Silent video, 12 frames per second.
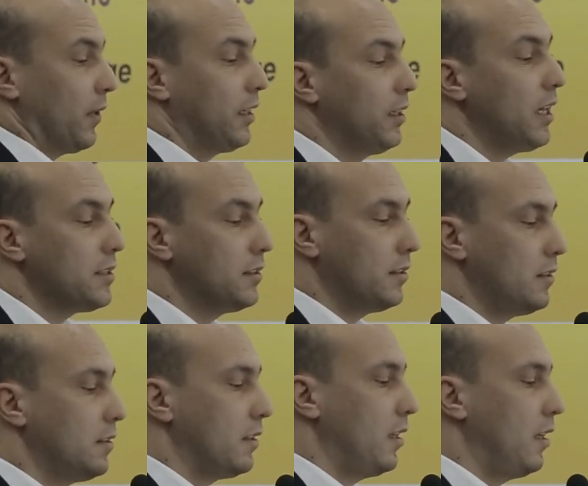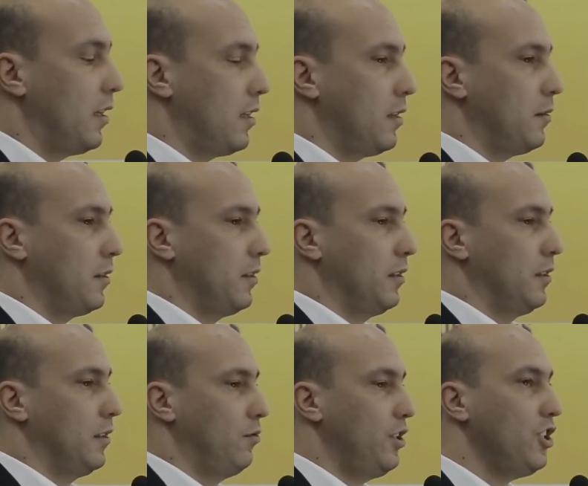Clusters are
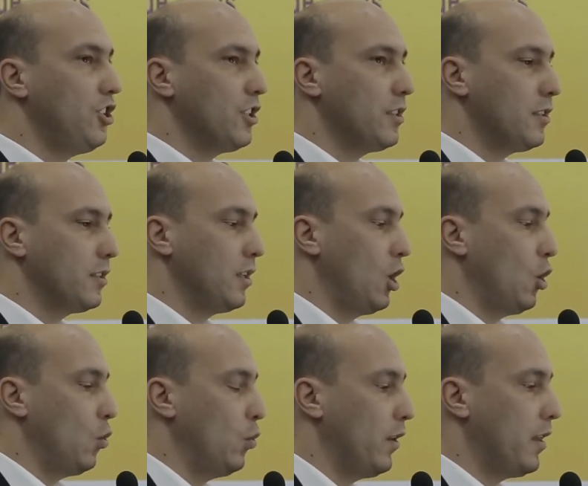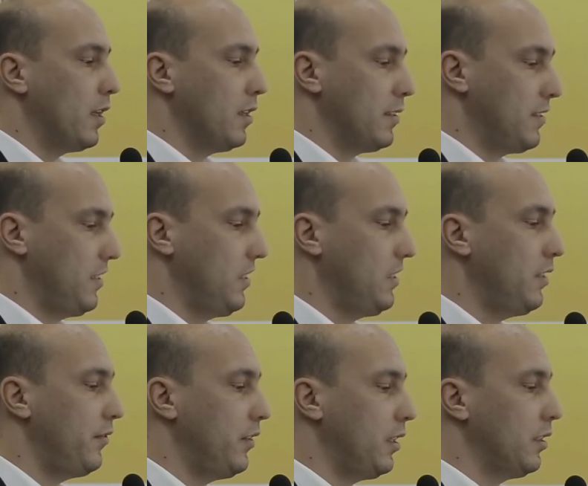regions with a
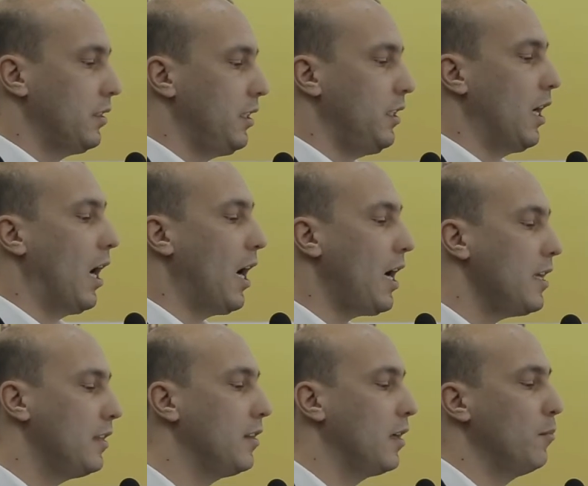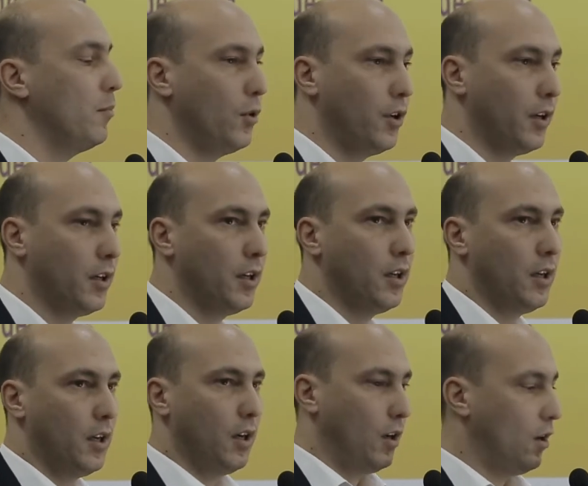significantly high number
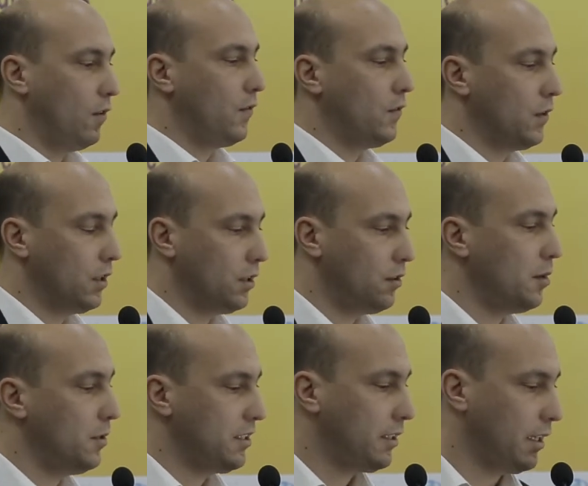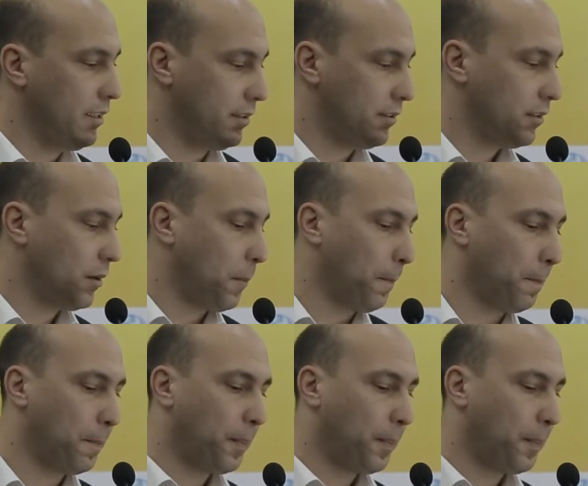of rabies cases.